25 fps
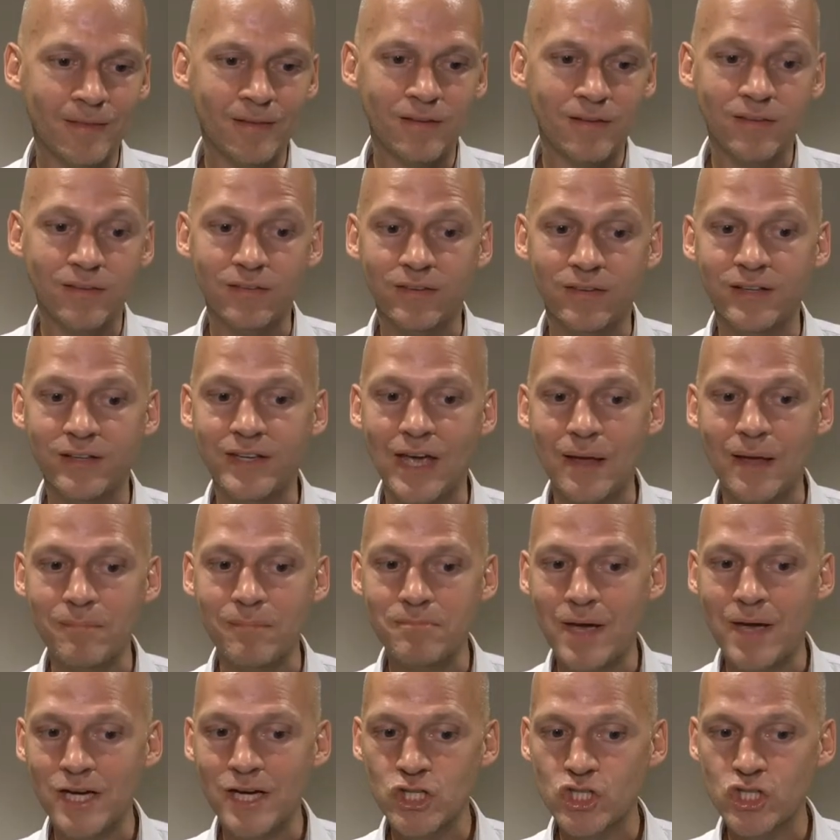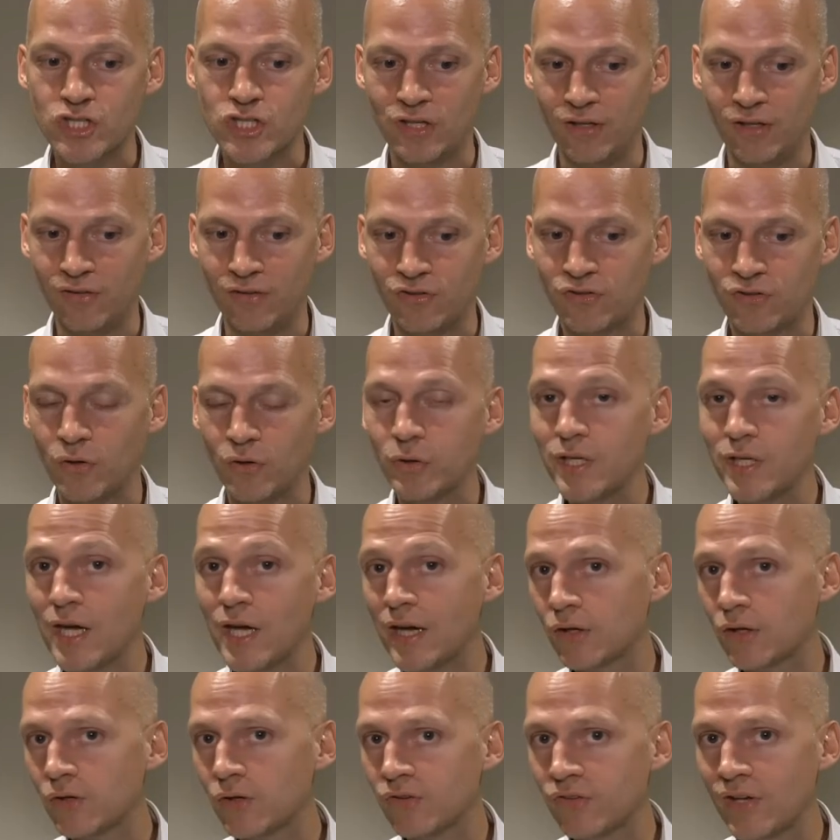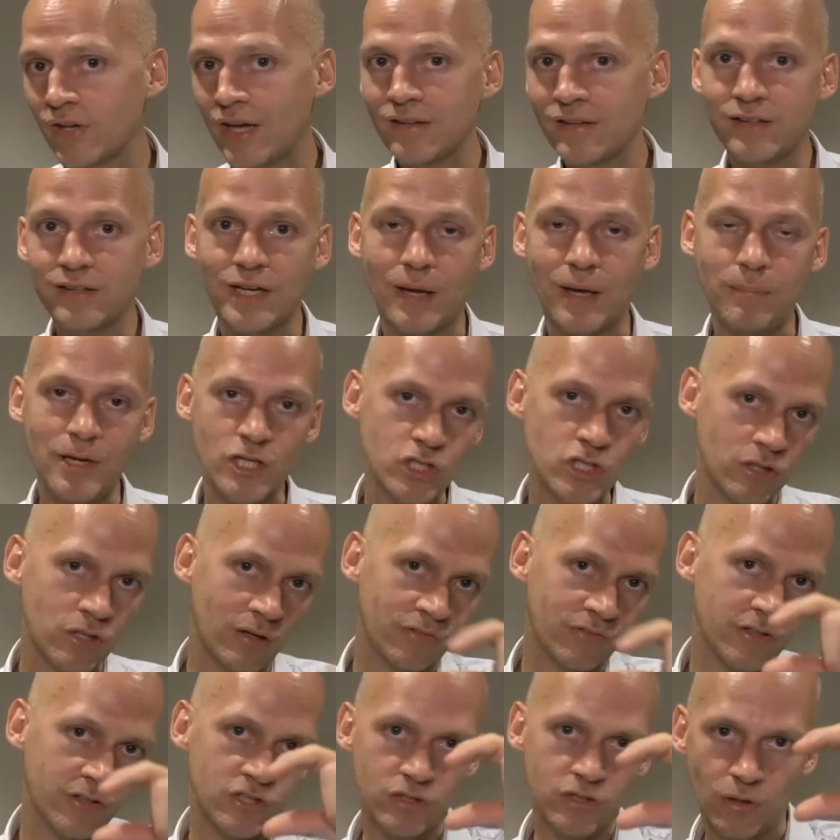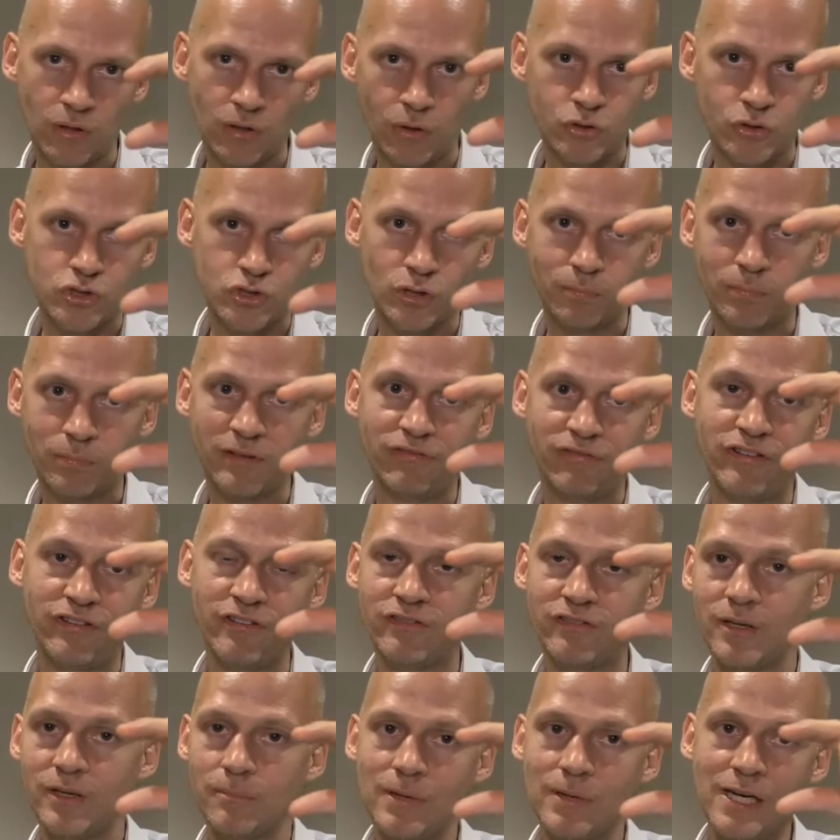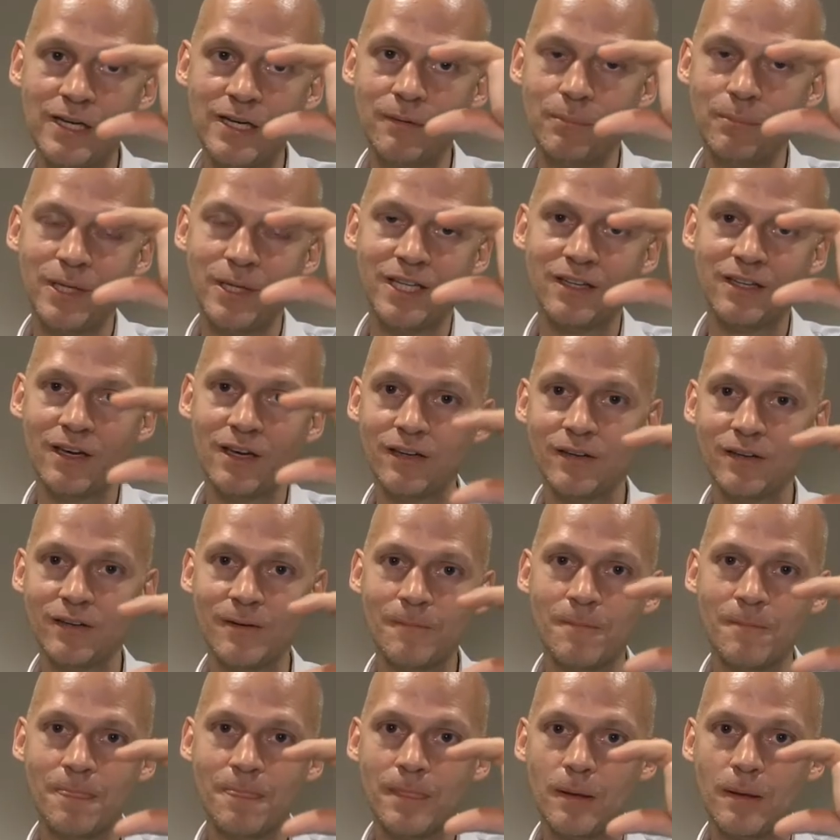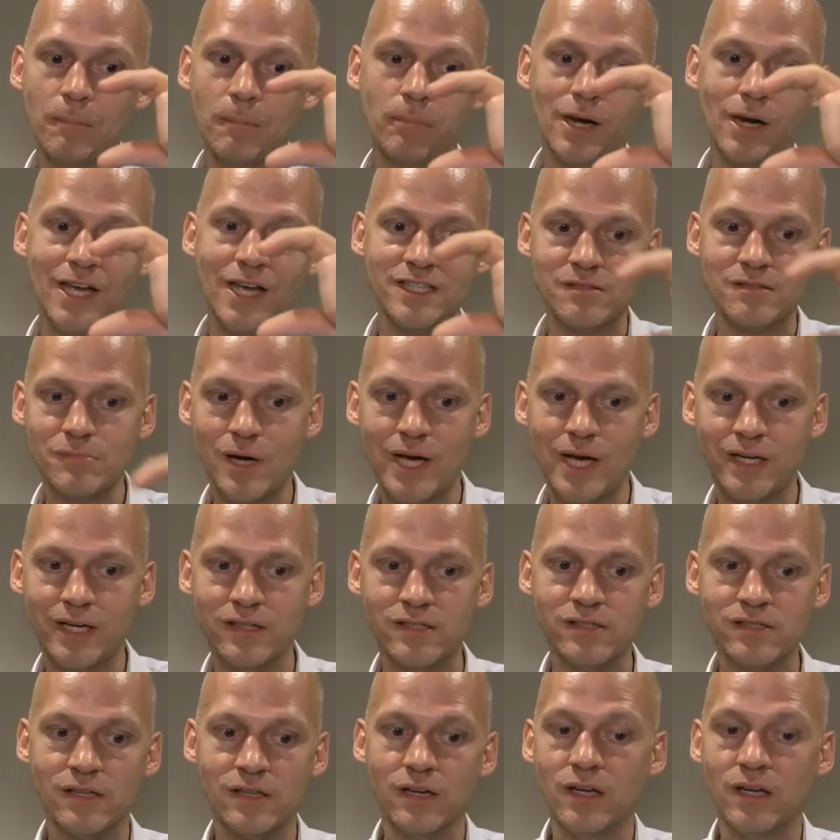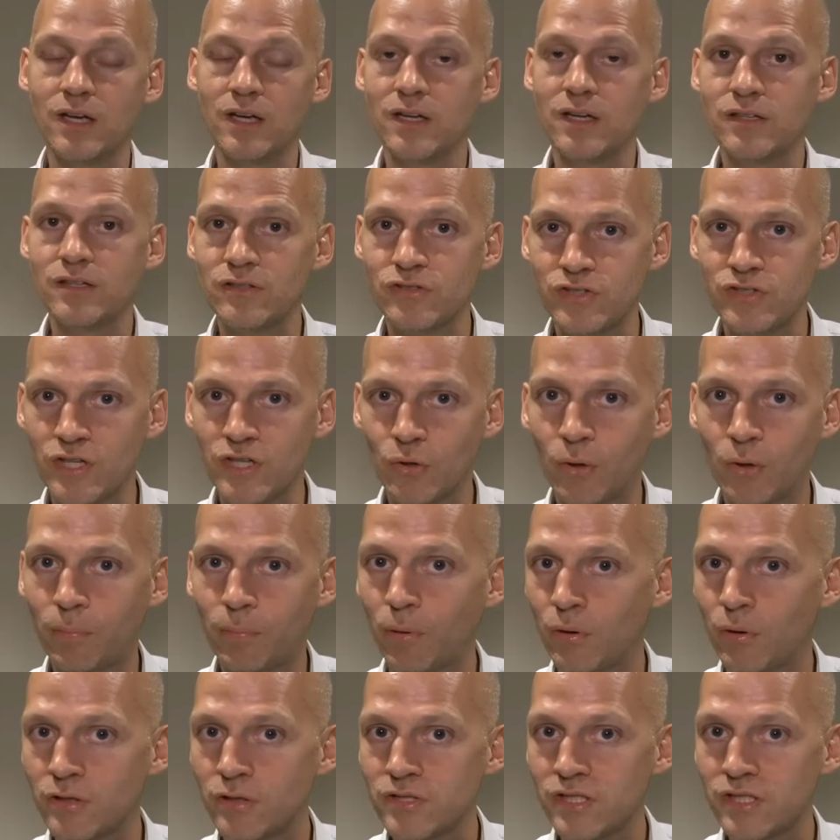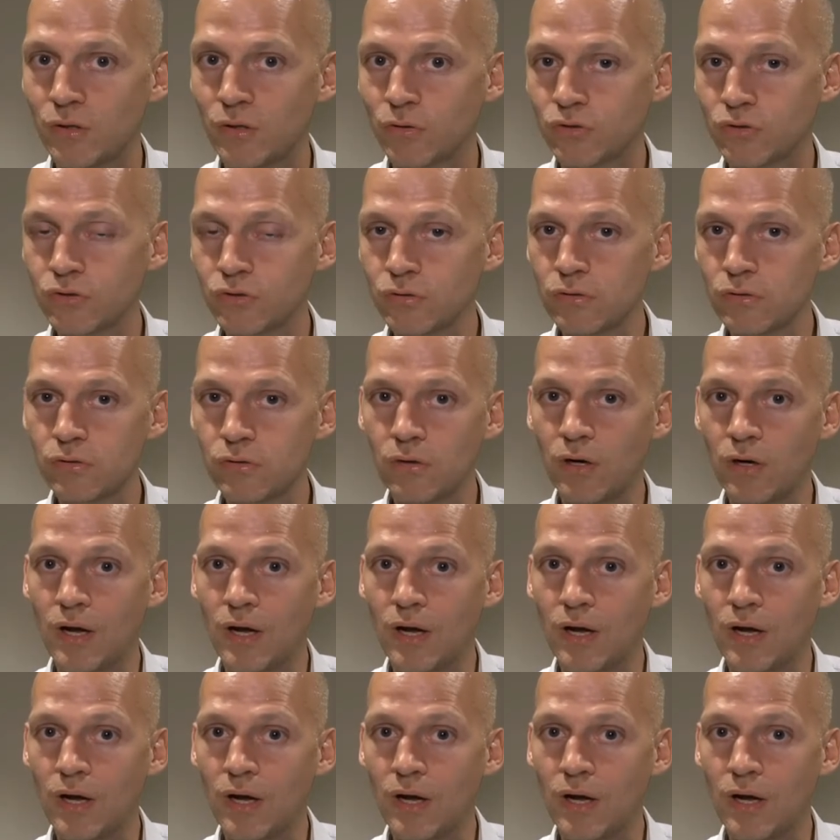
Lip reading: the dimension. So here I could say the dimension of the stone should be 50 millimeter plus minus 0.02.